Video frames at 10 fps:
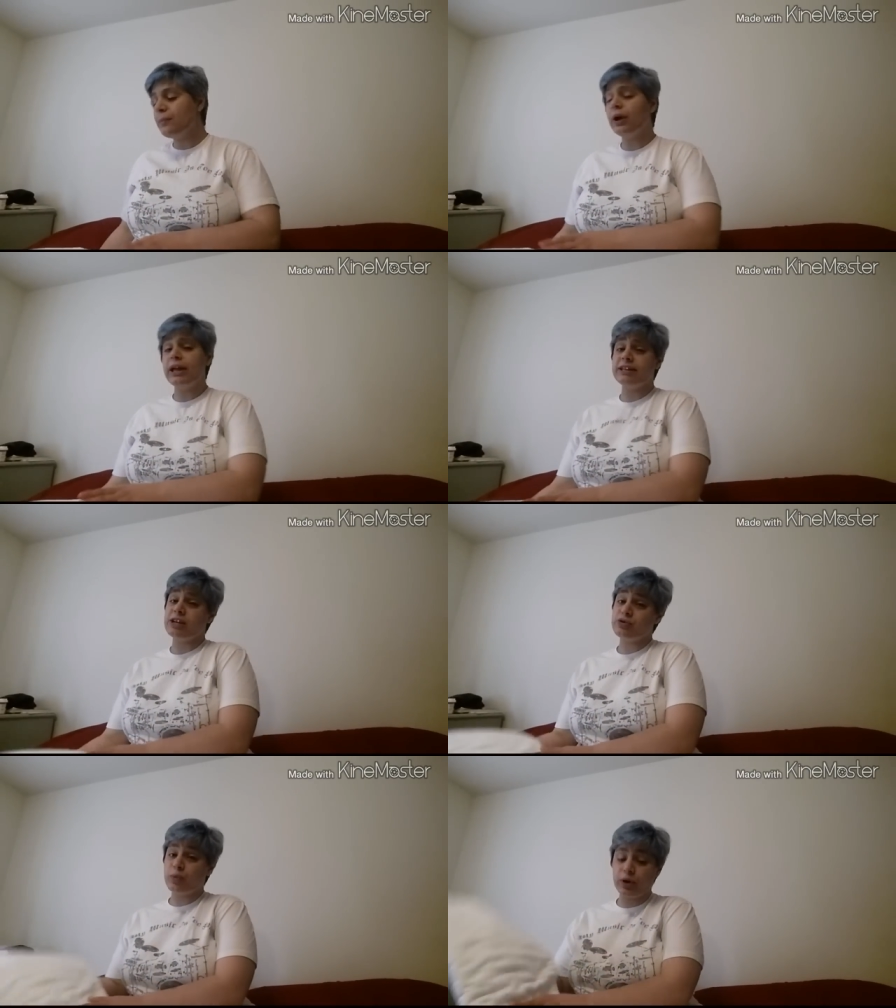But it
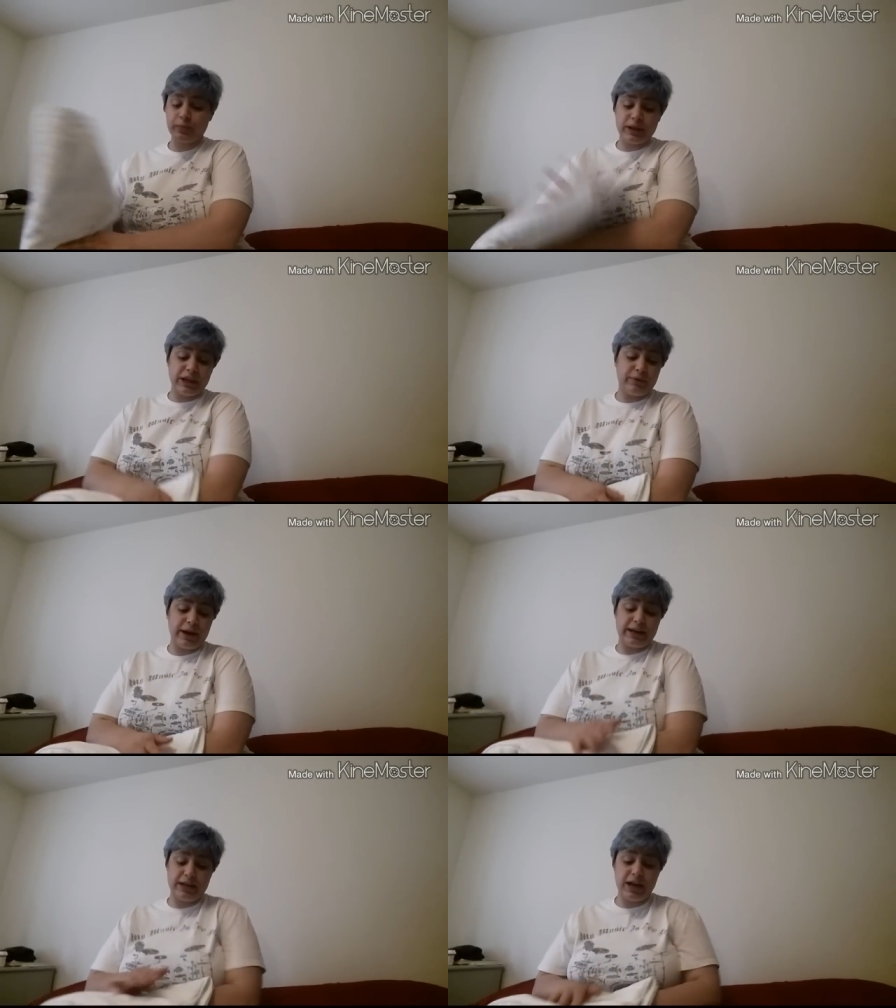does work really
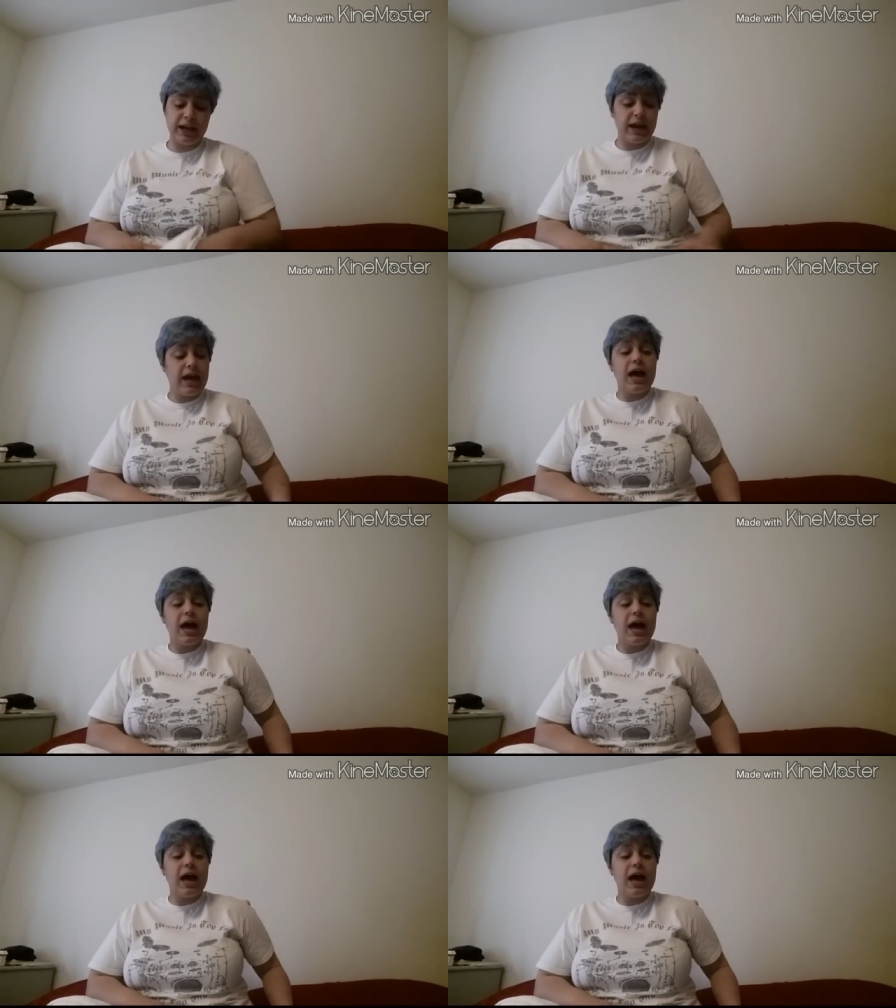great at night.